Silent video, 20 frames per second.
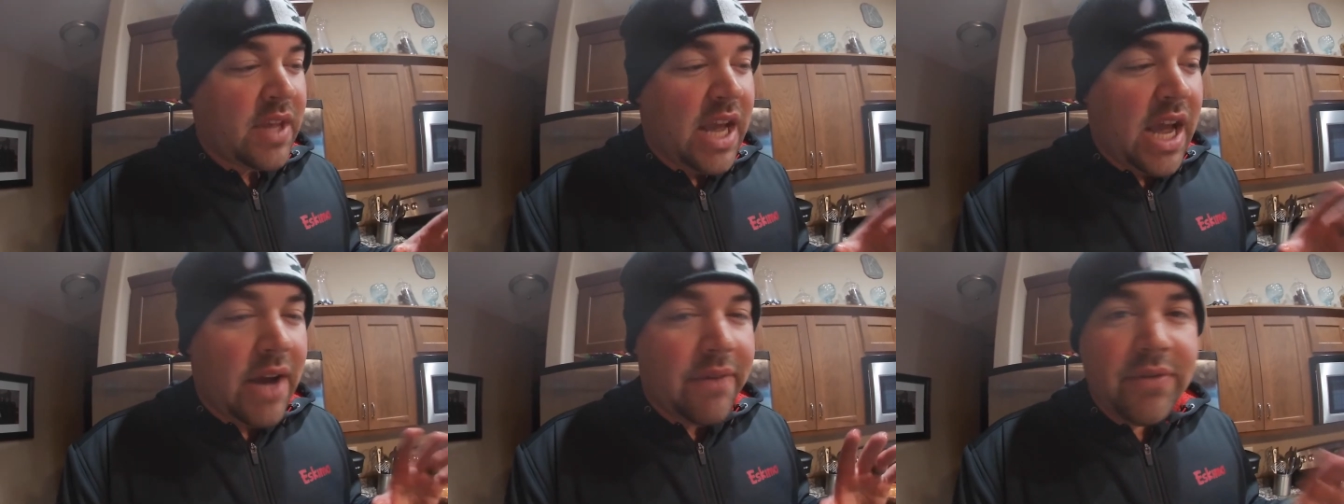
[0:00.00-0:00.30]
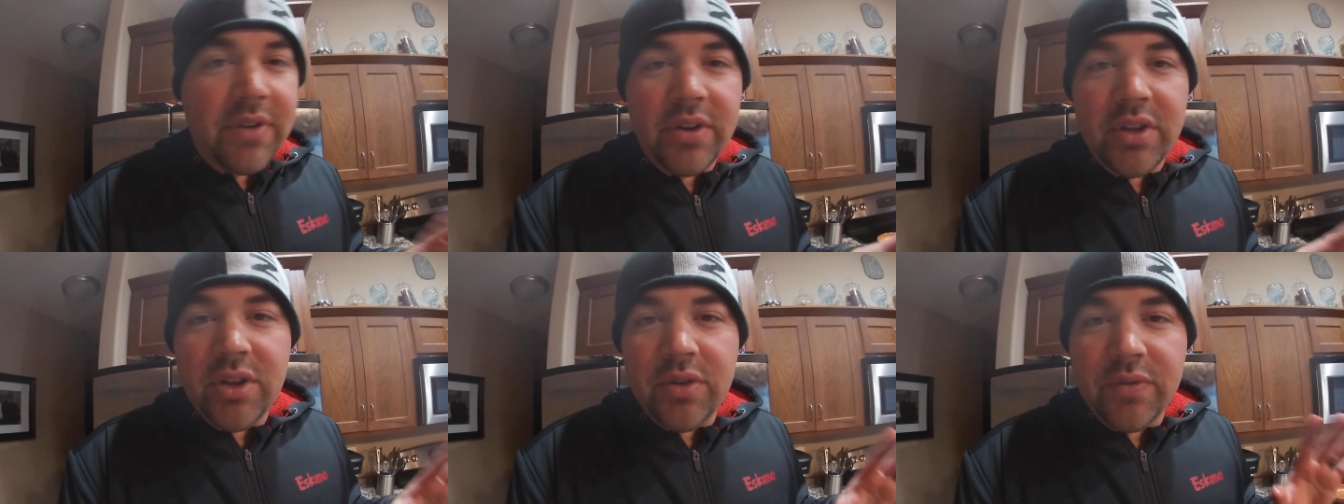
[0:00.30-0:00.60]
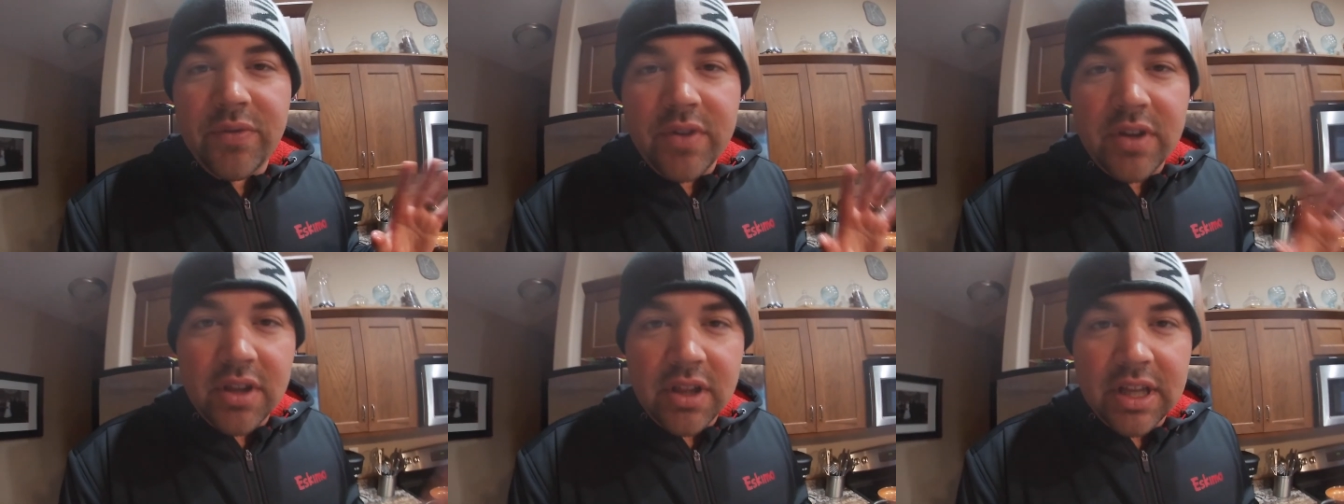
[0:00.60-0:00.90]
After
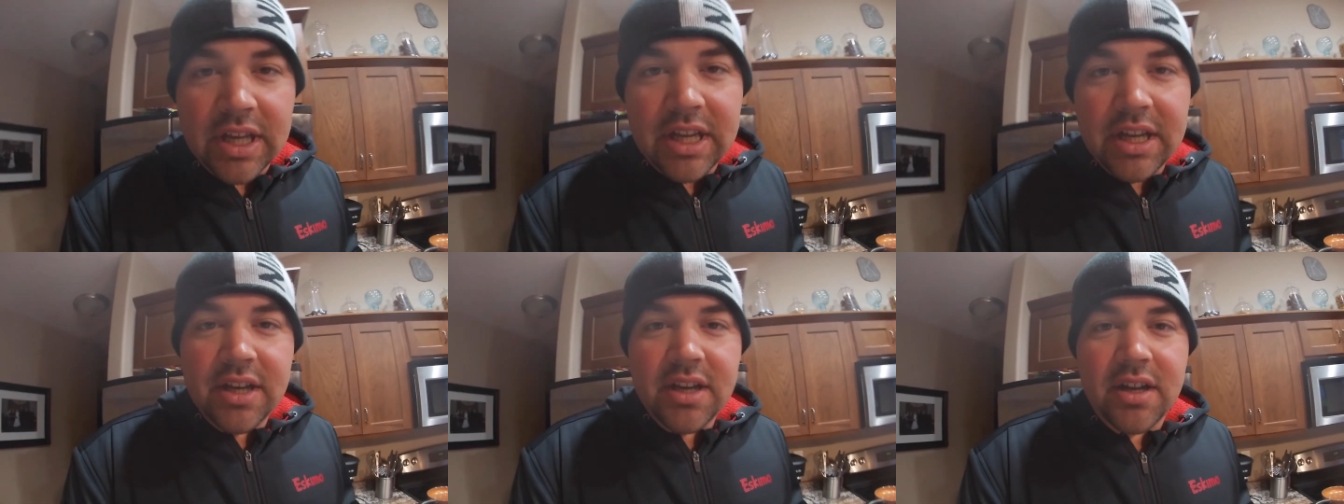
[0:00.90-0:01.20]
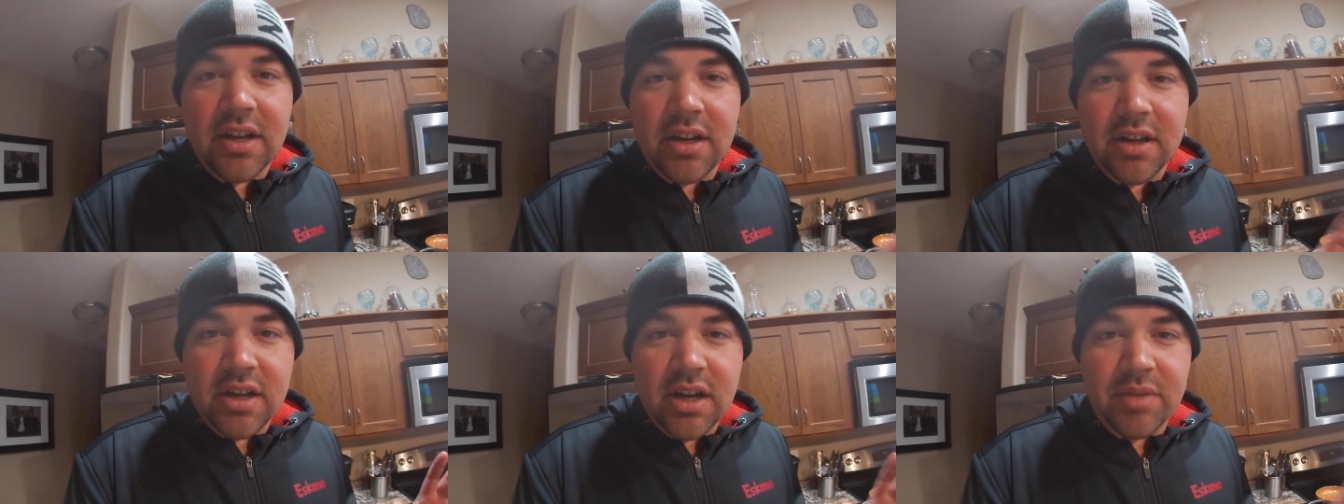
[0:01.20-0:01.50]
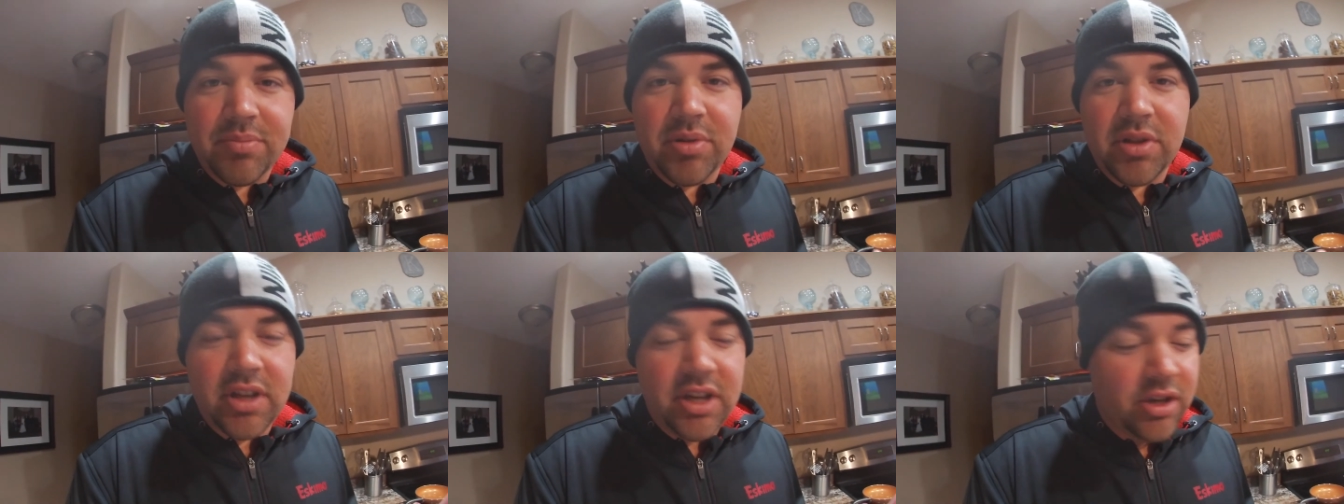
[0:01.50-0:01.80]
you've cleaned a
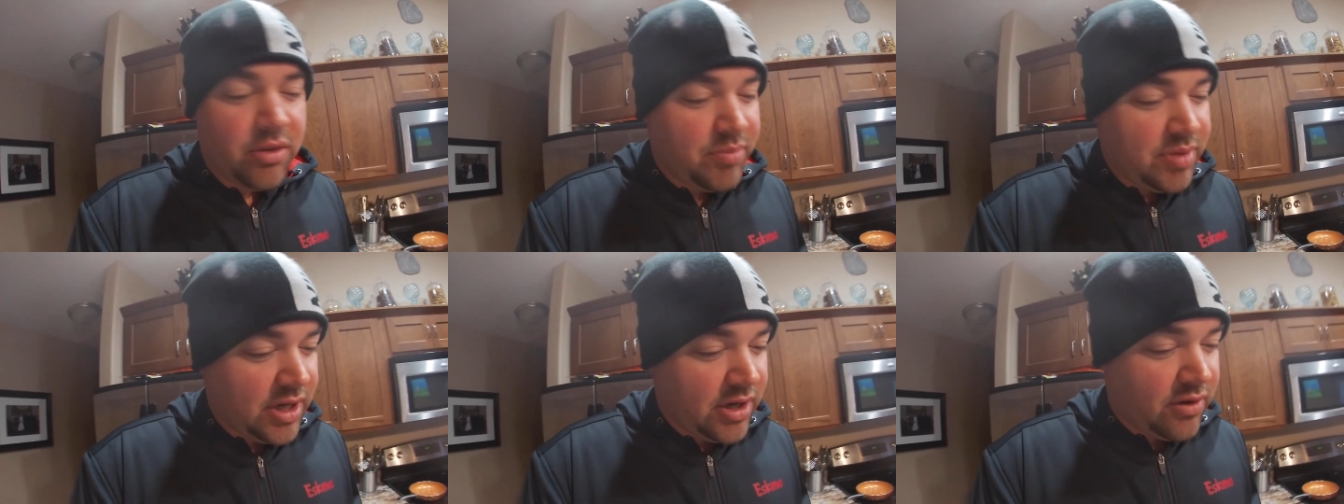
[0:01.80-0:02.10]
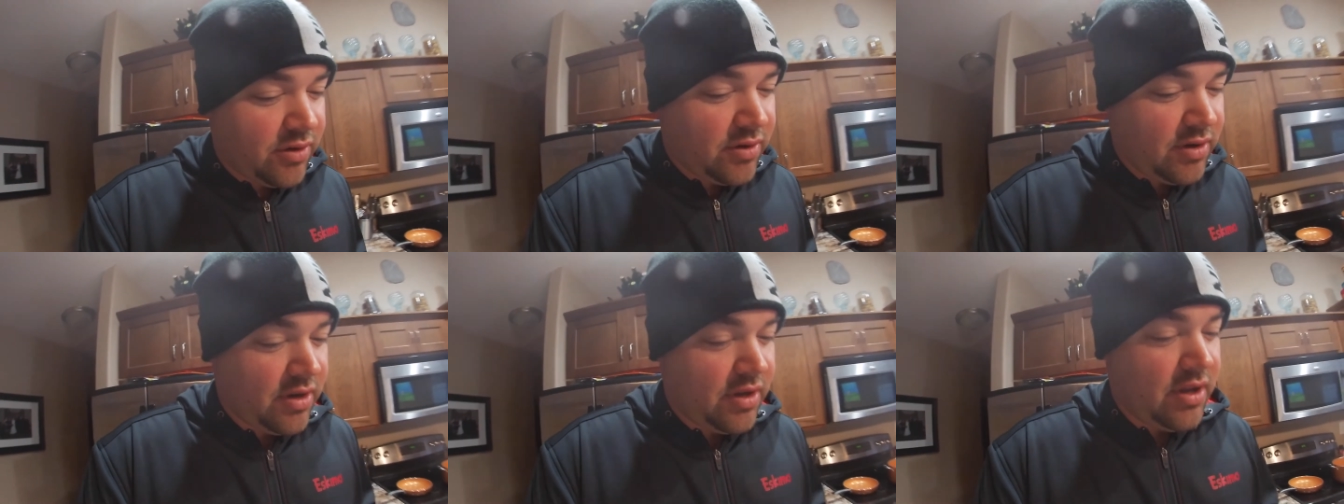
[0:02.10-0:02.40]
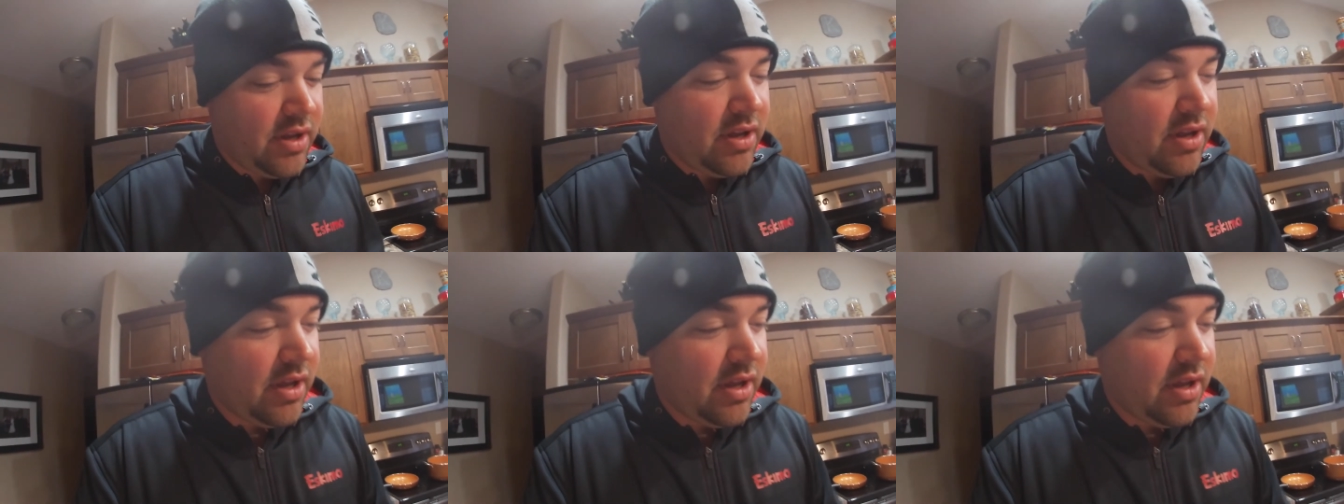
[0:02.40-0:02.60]
couple eel pout